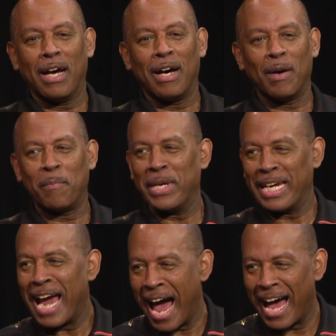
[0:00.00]
uh, be
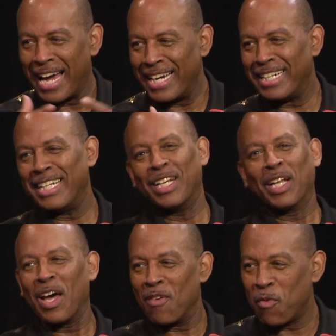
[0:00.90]
kind and
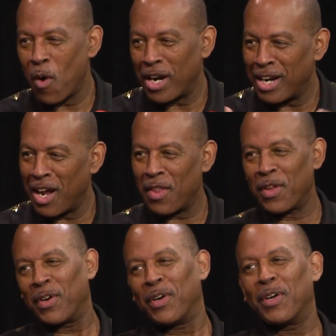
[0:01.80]
love one
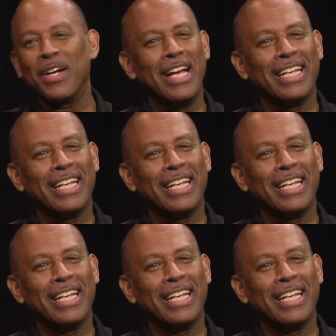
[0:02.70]
another,